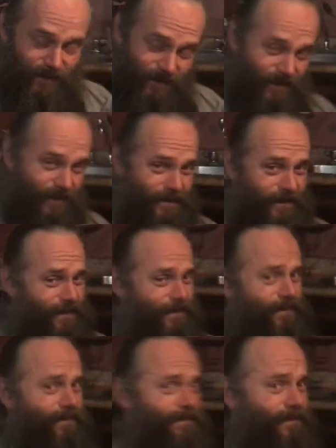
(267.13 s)
But
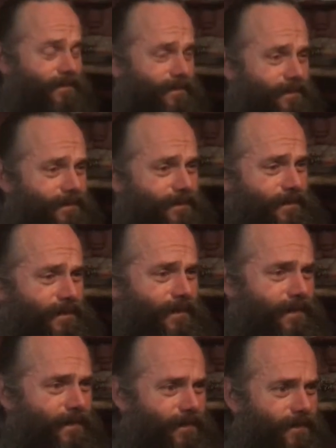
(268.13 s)
everybody thinks that they
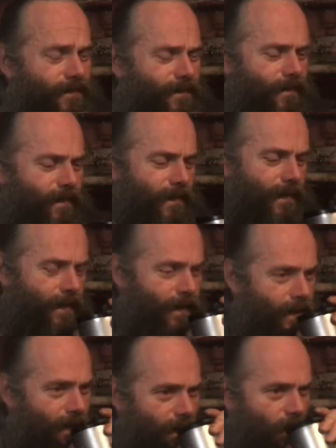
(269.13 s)
need money for
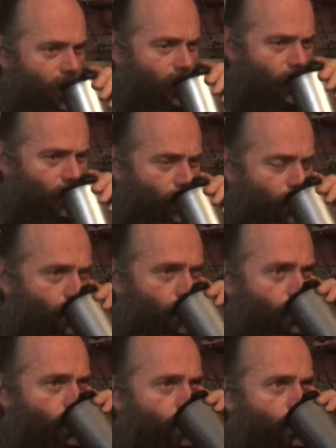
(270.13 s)

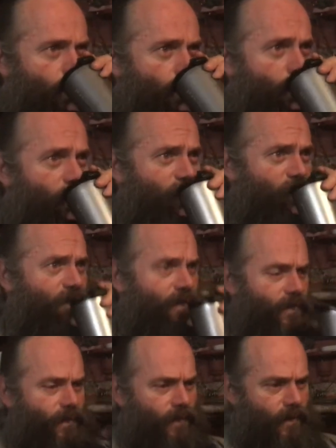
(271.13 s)
survival, like that
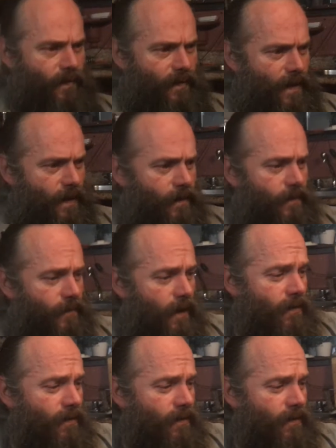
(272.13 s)
they get their food.